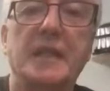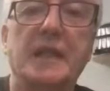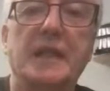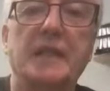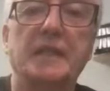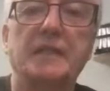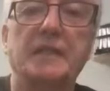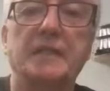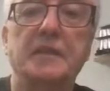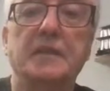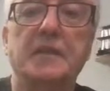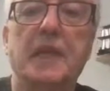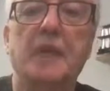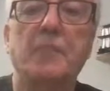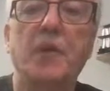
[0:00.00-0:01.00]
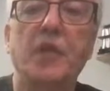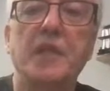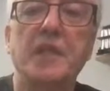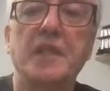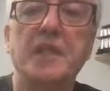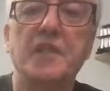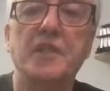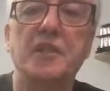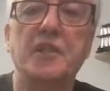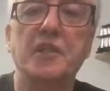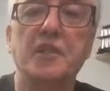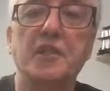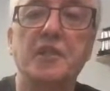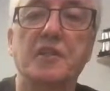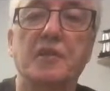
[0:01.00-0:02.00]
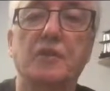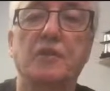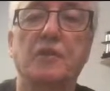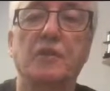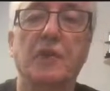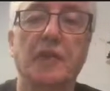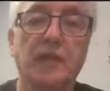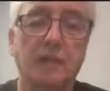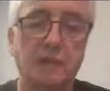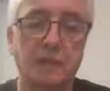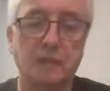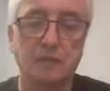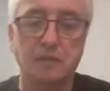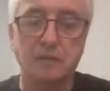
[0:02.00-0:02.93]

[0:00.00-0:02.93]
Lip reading: And I bought these years ago, and